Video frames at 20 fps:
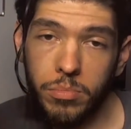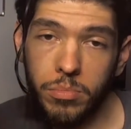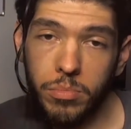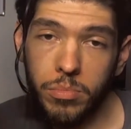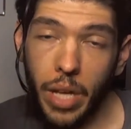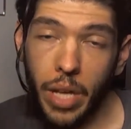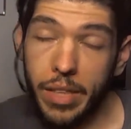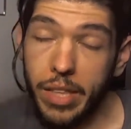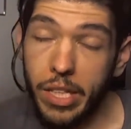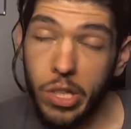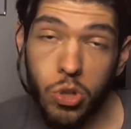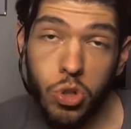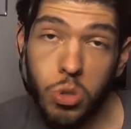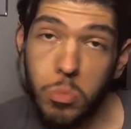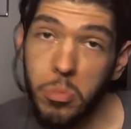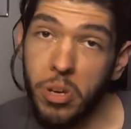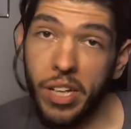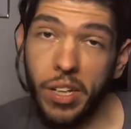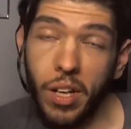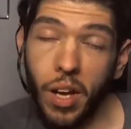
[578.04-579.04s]
I think you should
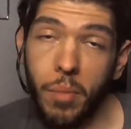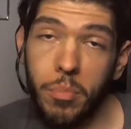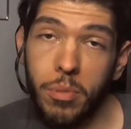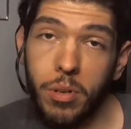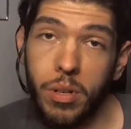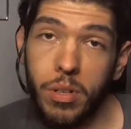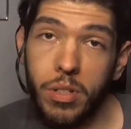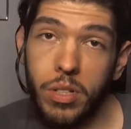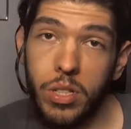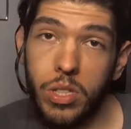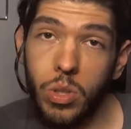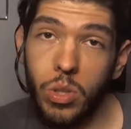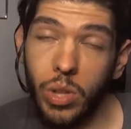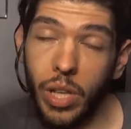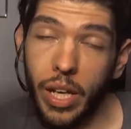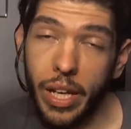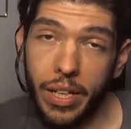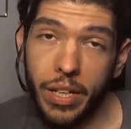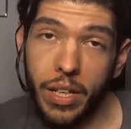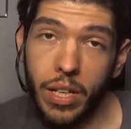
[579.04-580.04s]
pick it up. So
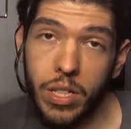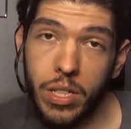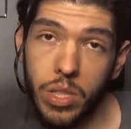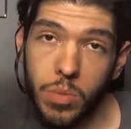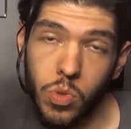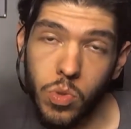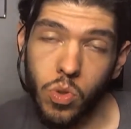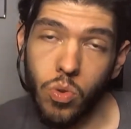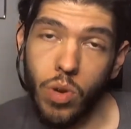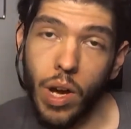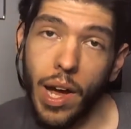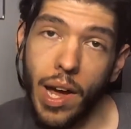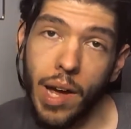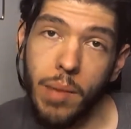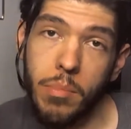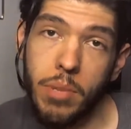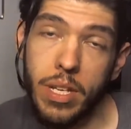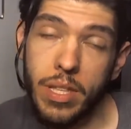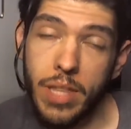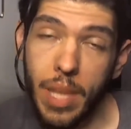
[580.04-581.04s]
like, subscribe,
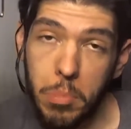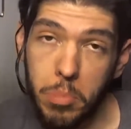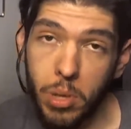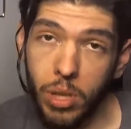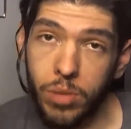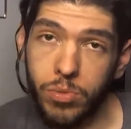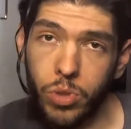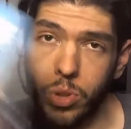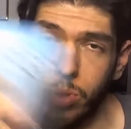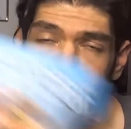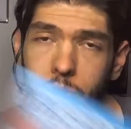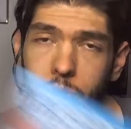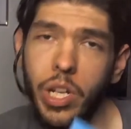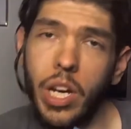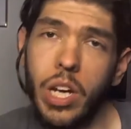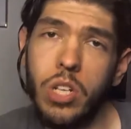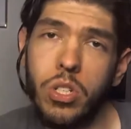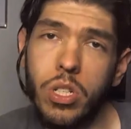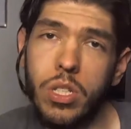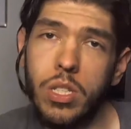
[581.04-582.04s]
hit that bell for
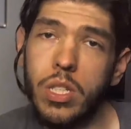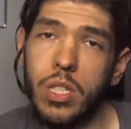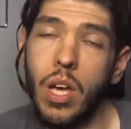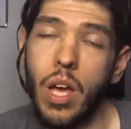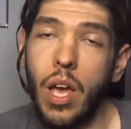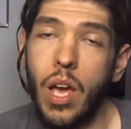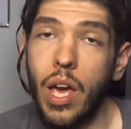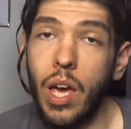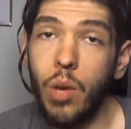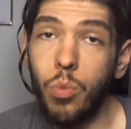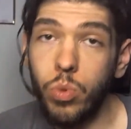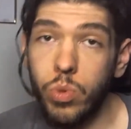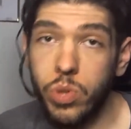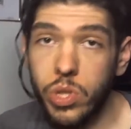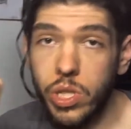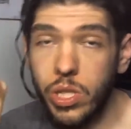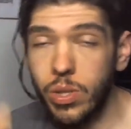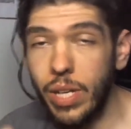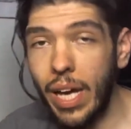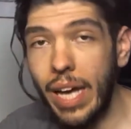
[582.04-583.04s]
notifications, and we'll
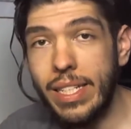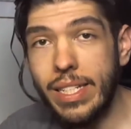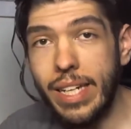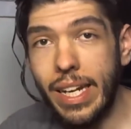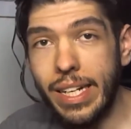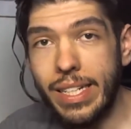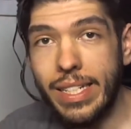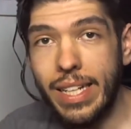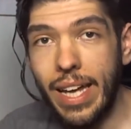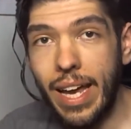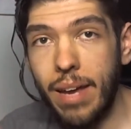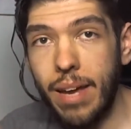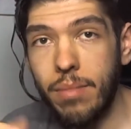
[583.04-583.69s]
see you guys next time.